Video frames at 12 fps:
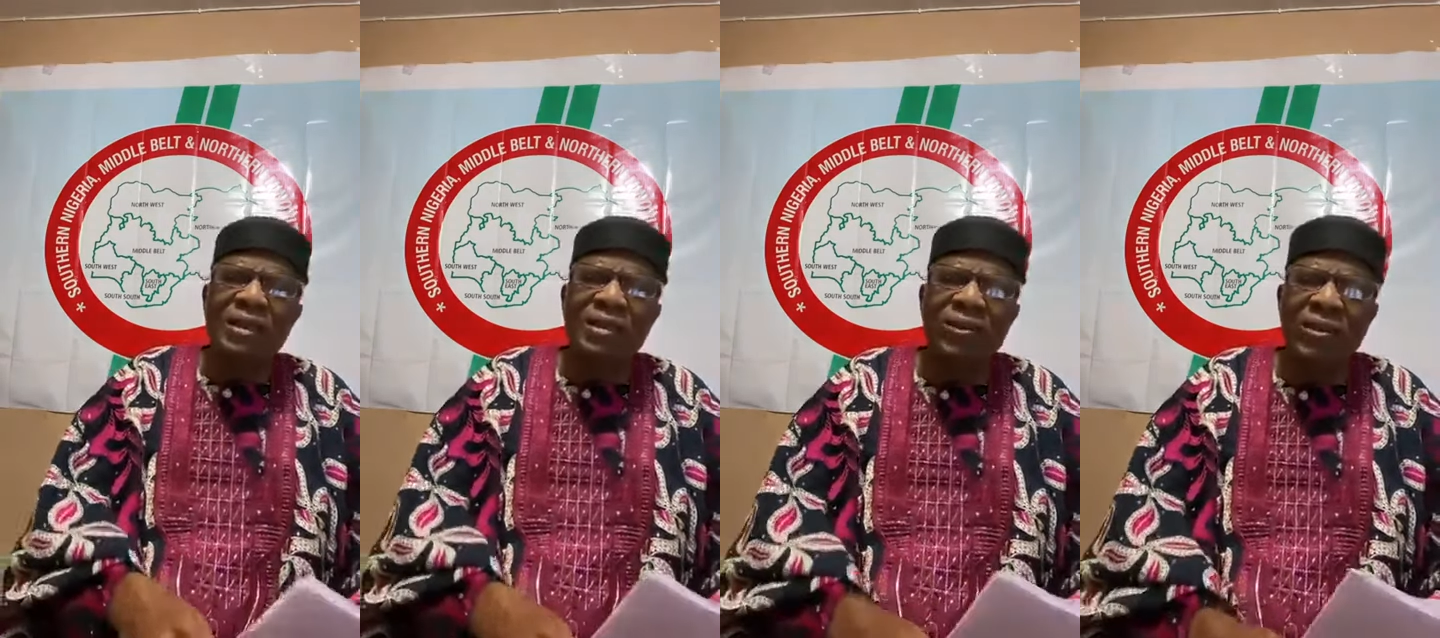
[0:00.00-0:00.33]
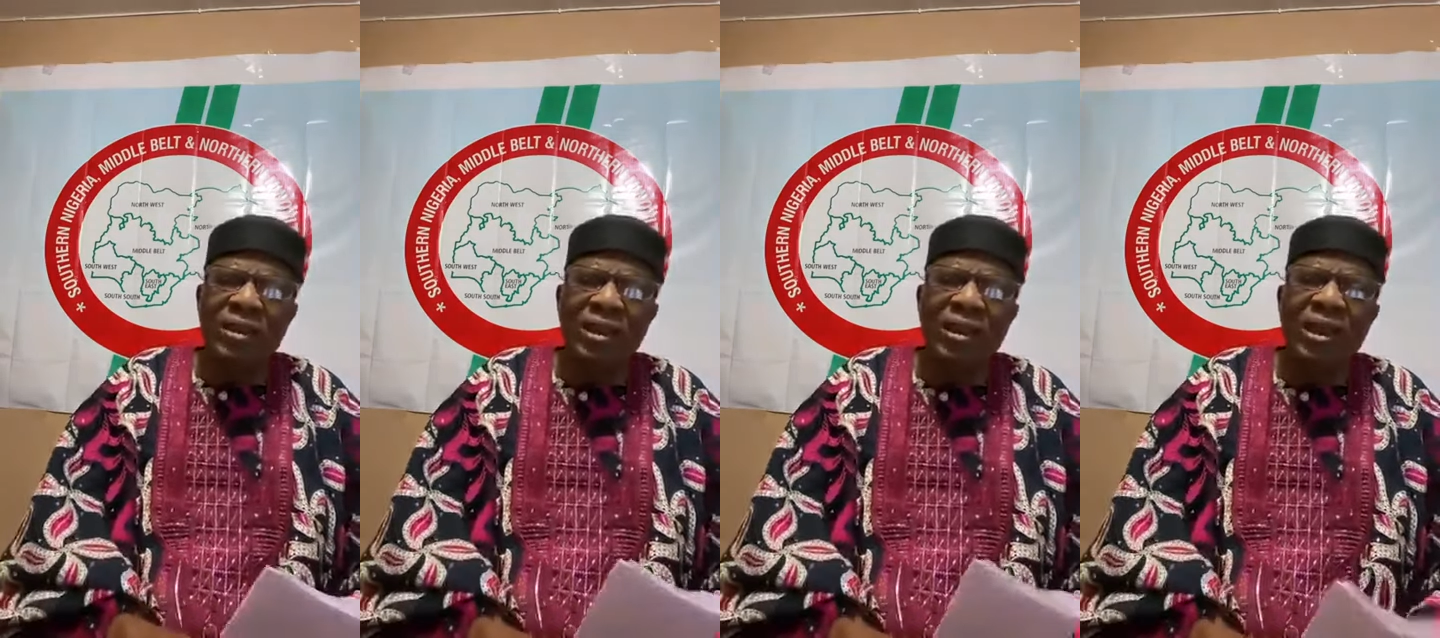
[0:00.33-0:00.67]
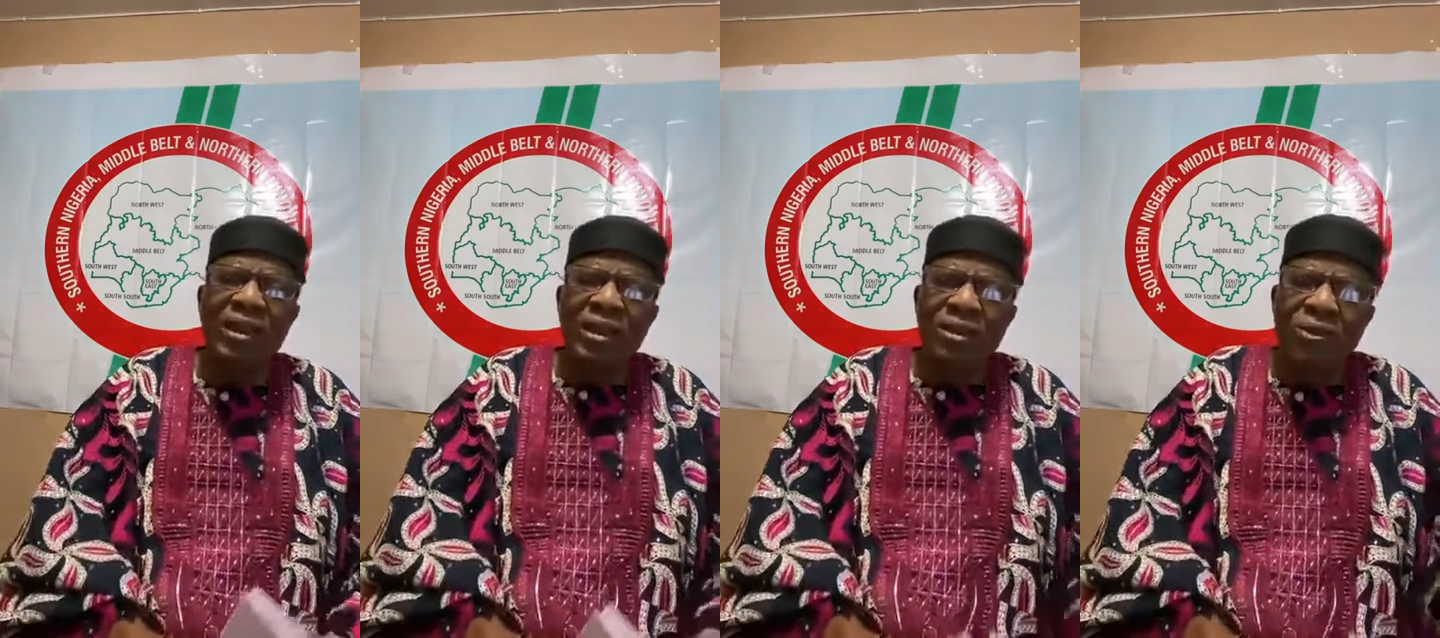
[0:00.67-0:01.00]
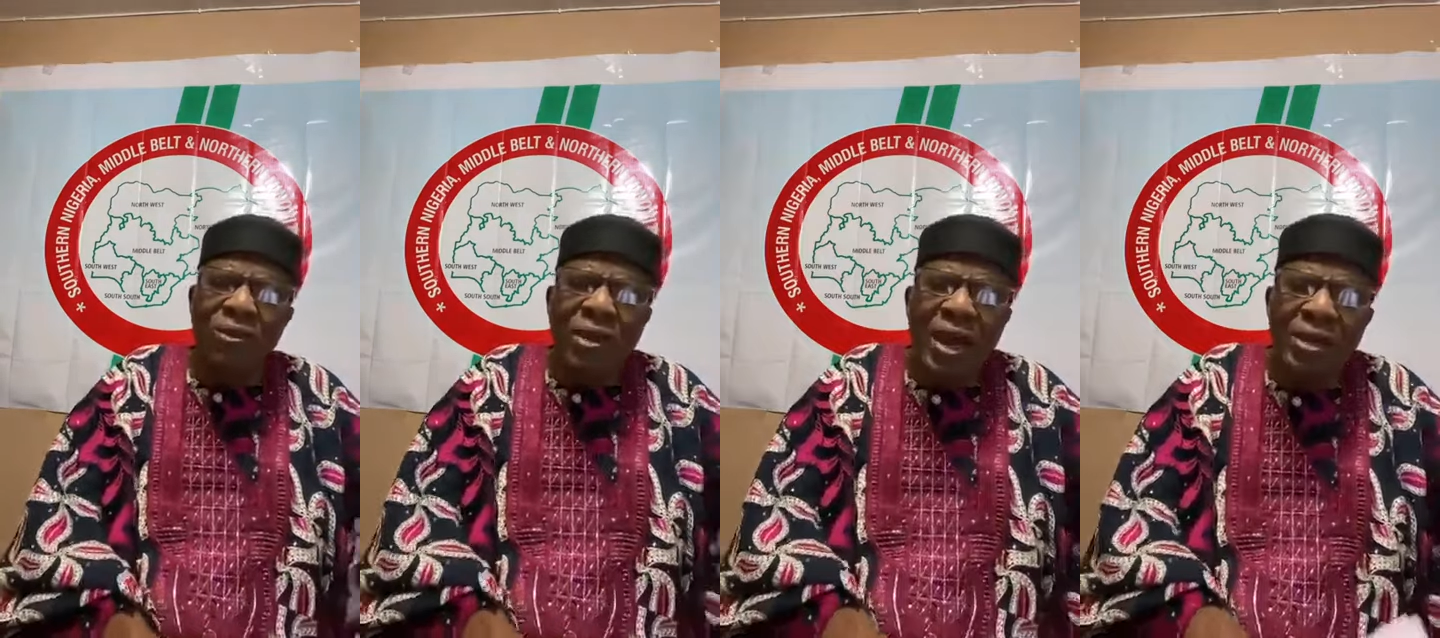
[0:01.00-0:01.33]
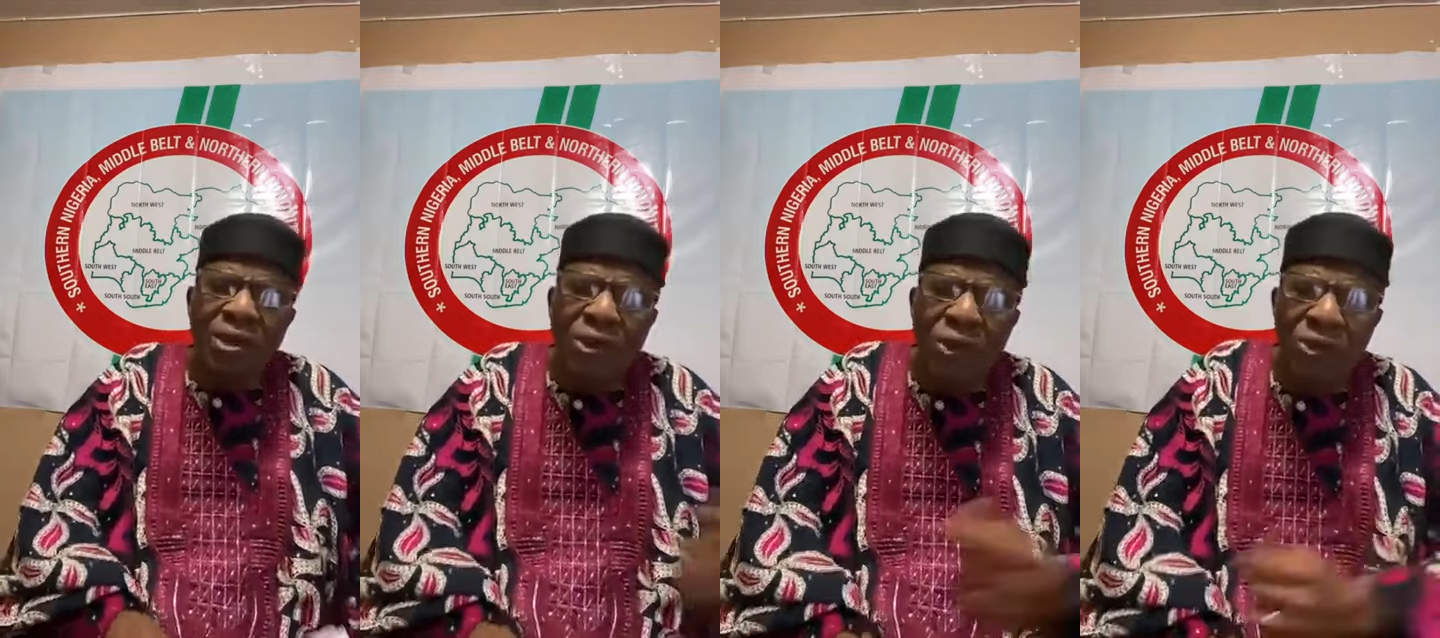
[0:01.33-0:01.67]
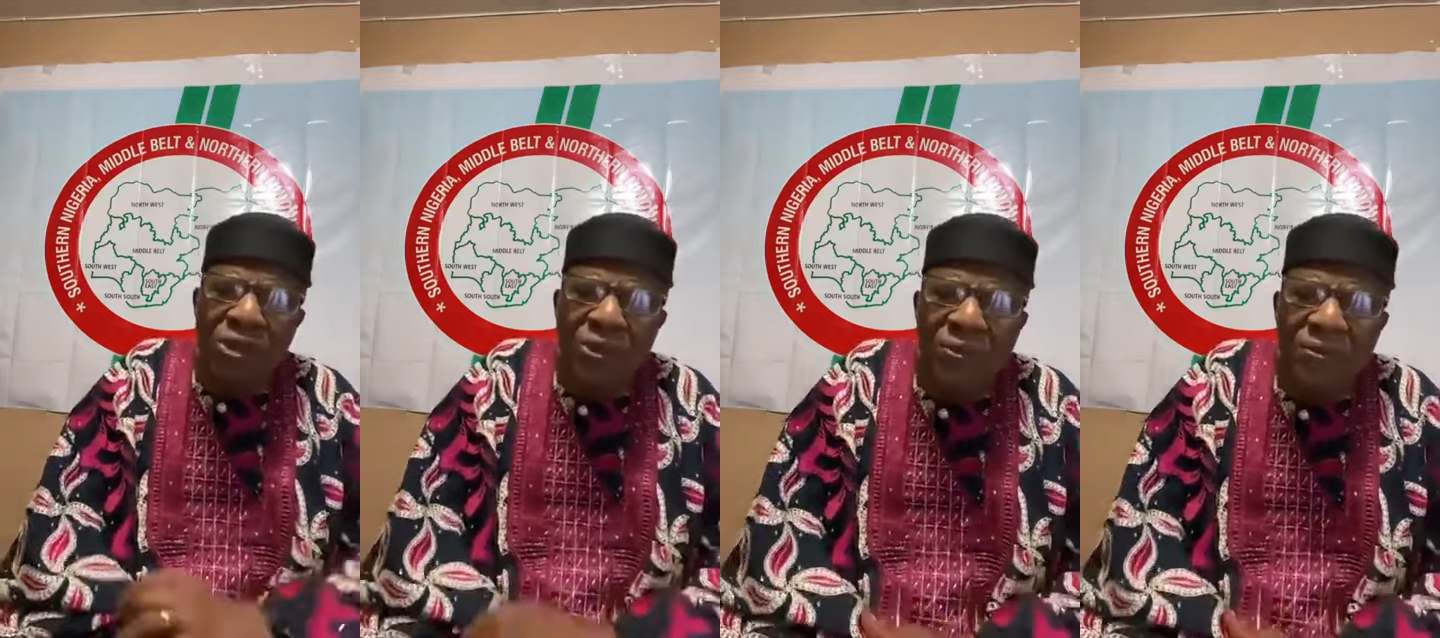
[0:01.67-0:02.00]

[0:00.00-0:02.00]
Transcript: deteriorated. Look at Jos